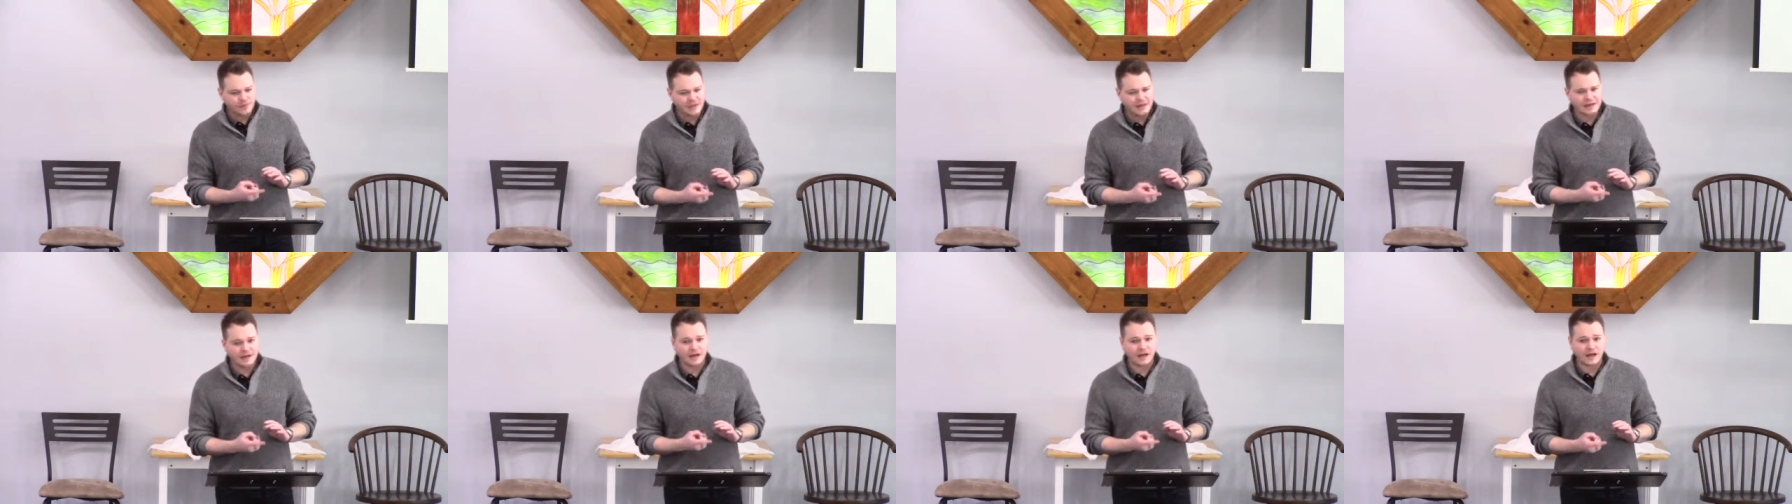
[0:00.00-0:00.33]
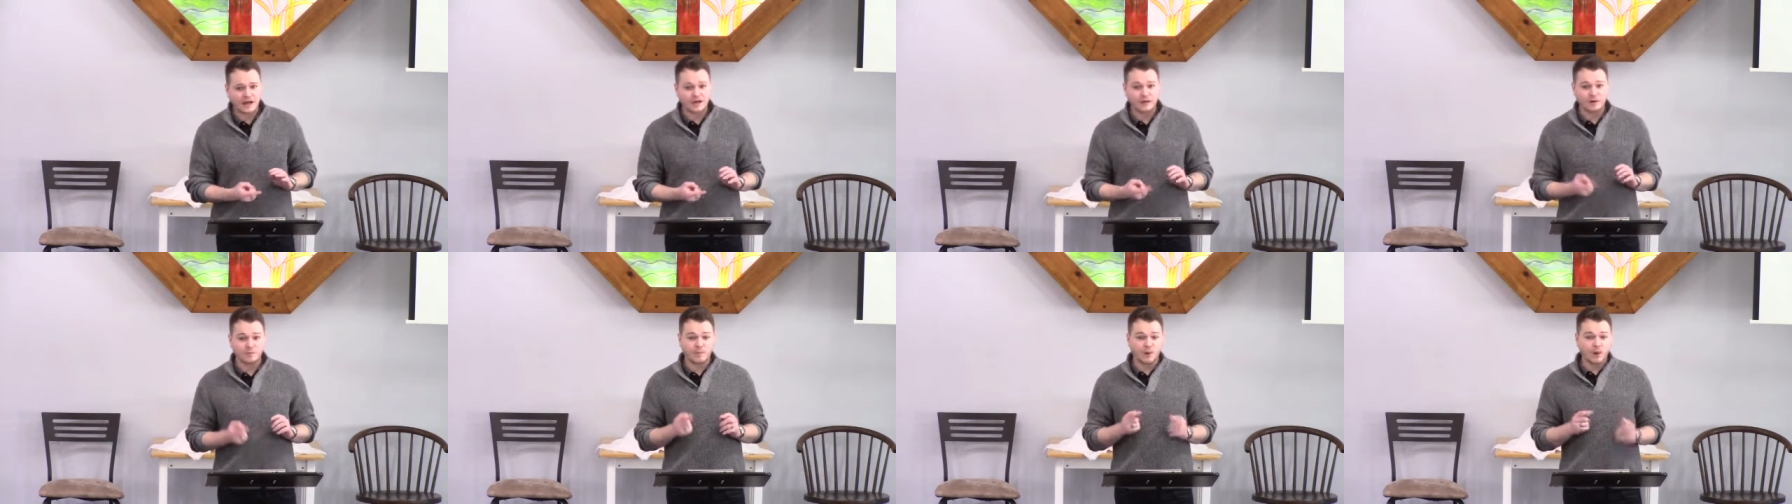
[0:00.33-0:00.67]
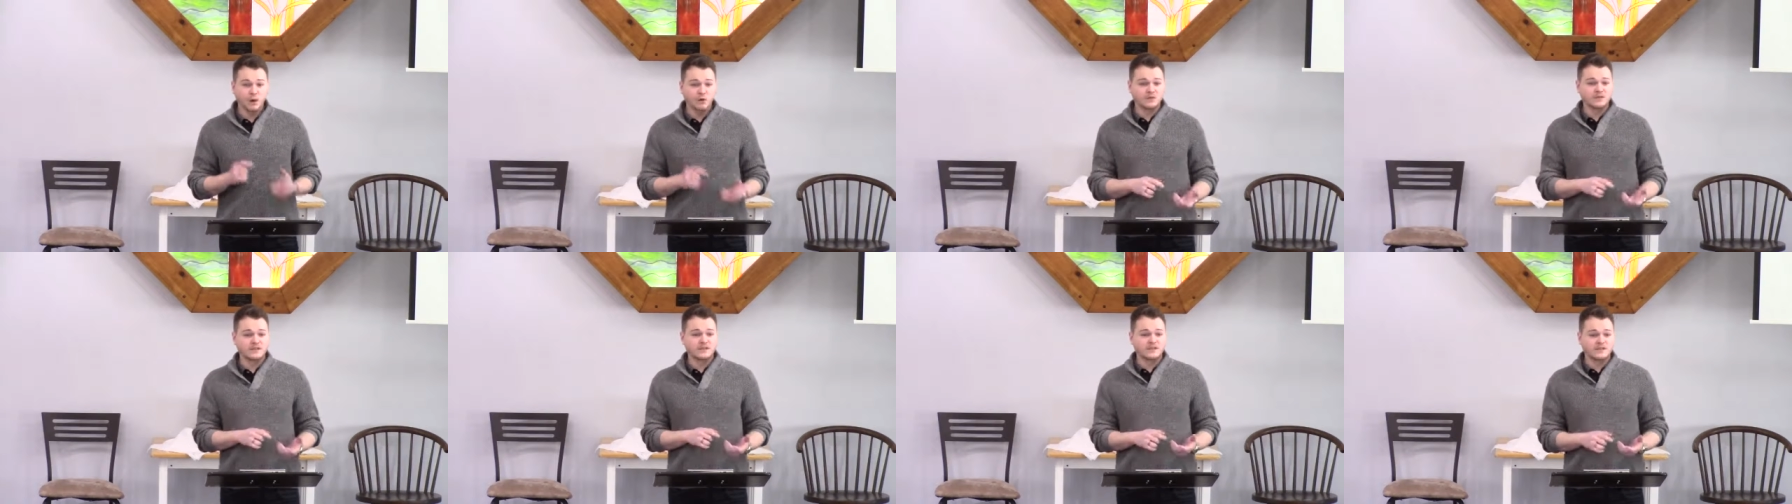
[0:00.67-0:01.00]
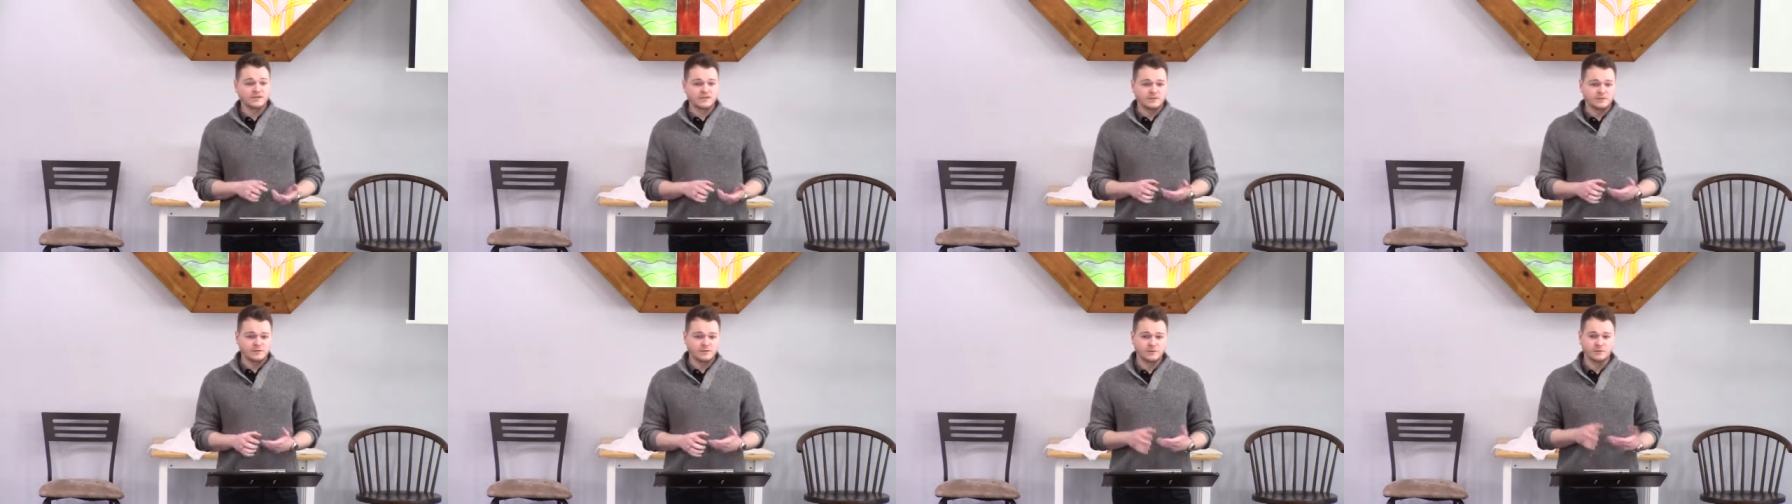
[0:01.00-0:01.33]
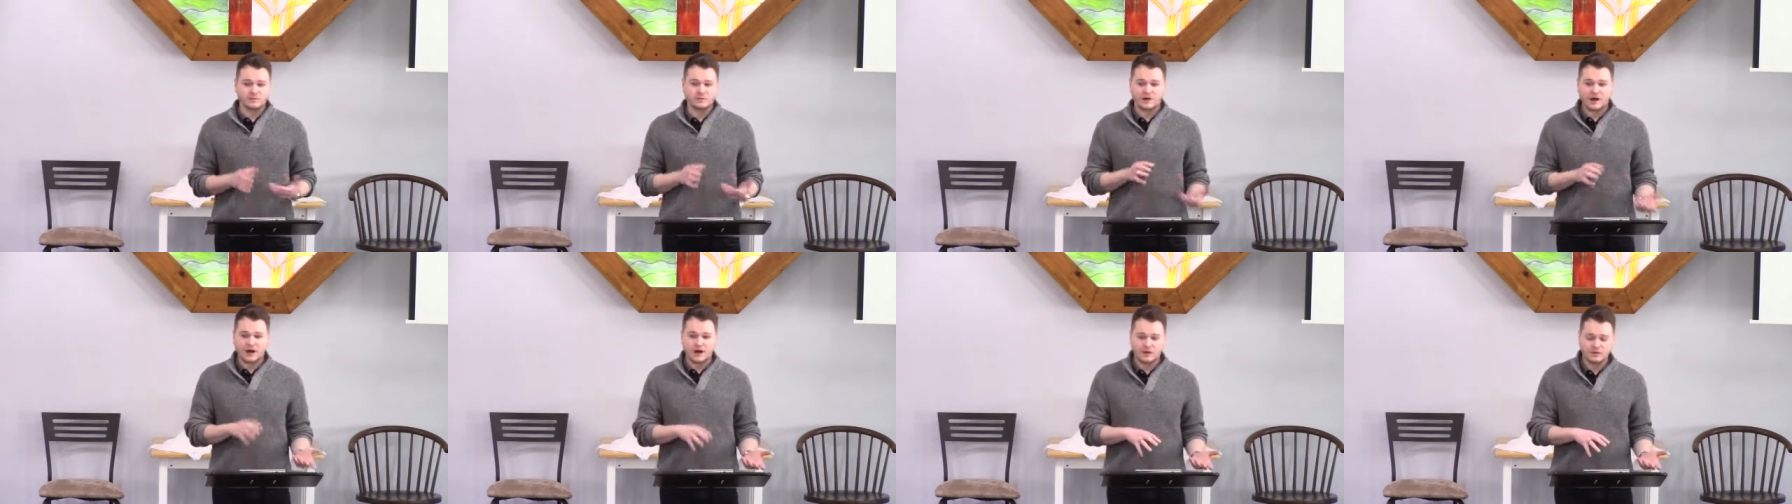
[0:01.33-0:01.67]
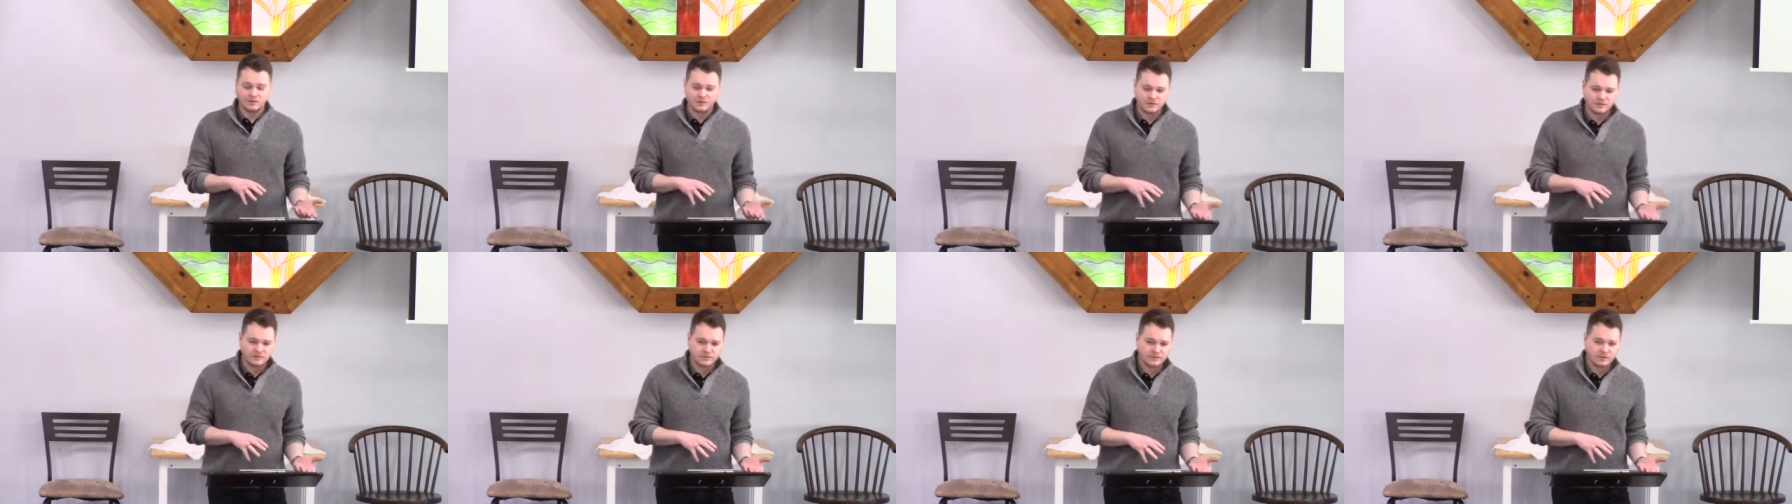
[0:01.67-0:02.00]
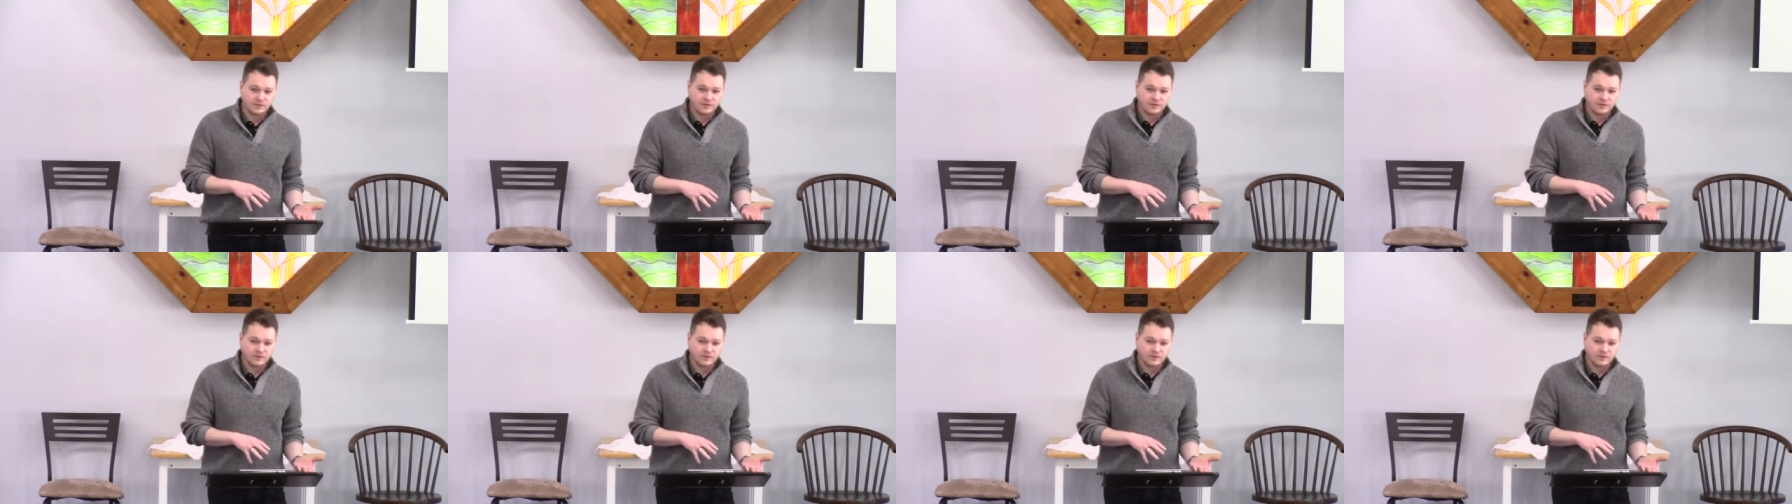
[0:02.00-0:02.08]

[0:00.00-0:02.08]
God opposes the proud,